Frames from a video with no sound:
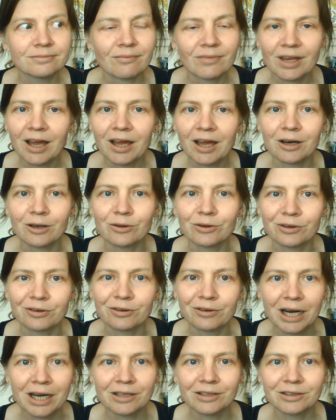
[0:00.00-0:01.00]
had a look
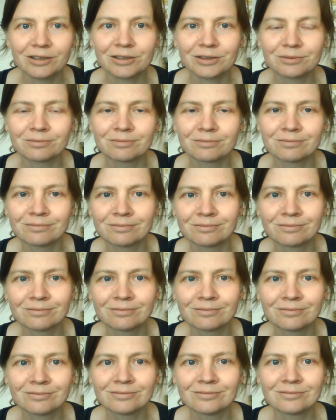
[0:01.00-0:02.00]
around.
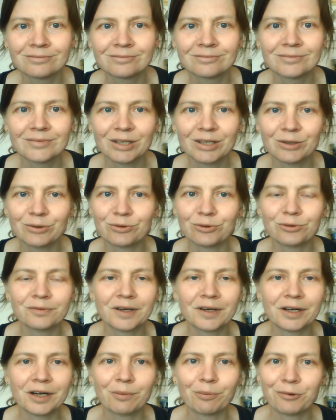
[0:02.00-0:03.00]
It was all
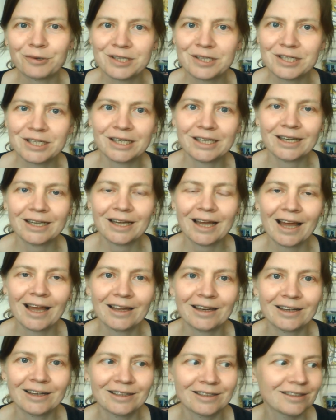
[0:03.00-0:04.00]
very pretty
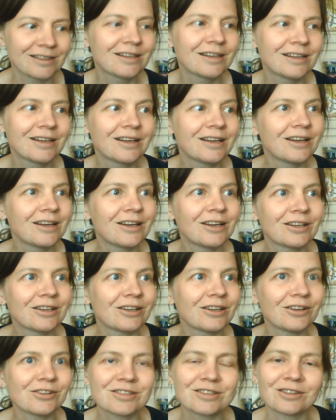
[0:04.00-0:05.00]
and
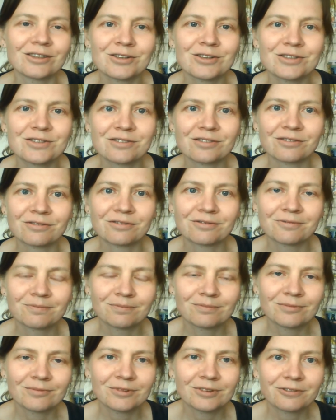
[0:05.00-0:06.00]
lots of
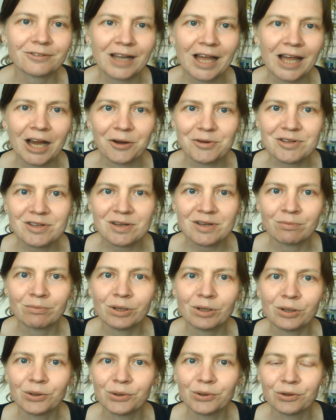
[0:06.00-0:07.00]
flowers in
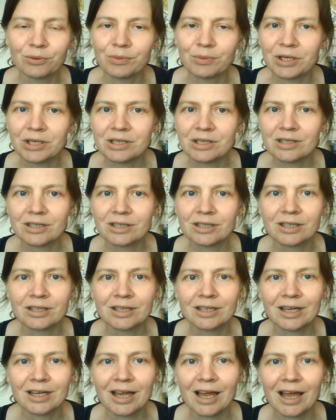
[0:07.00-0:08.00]
bloom,
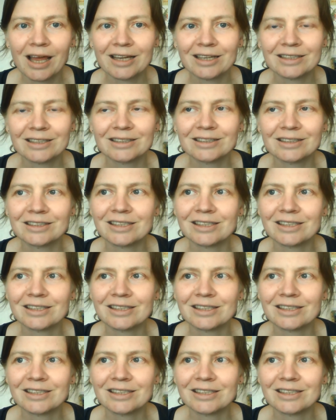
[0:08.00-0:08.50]
and